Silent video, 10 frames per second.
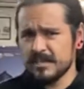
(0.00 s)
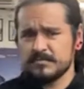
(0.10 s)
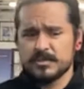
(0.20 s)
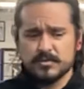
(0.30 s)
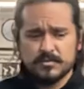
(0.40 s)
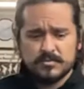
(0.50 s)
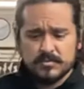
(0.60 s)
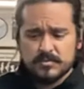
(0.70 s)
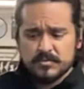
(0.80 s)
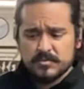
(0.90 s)
up to
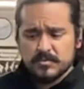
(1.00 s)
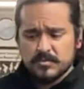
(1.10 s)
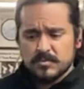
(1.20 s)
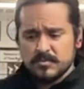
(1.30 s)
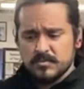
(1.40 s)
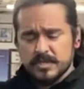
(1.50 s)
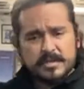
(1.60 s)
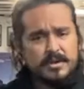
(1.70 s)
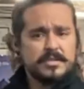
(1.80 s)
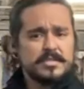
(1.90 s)
what
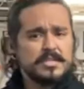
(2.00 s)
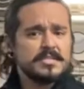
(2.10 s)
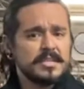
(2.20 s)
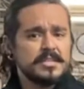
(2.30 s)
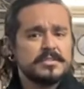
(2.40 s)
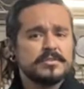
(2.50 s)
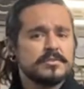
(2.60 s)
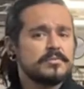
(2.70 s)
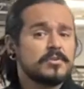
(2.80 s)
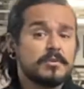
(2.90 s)
the art says I need to
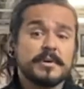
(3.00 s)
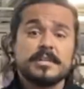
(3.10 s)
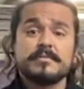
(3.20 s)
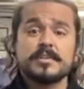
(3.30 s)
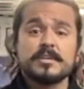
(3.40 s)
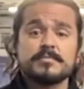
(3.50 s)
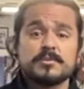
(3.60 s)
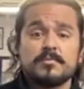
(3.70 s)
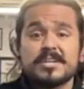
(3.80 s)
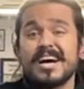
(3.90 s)
do, or am I living up
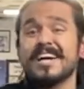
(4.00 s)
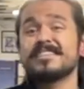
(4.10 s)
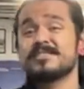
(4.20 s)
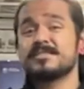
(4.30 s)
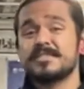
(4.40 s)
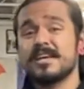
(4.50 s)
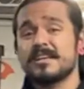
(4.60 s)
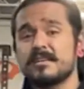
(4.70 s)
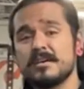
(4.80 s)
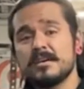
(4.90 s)
to what I
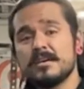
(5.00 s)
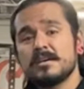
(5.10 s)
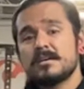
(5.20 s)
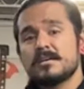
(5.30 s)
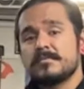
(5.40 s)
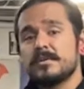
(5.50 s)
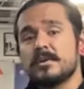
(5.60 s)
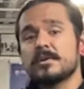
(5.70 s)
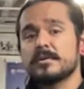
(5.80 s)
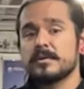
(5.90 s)
understand of the
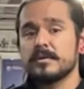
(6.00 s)
art?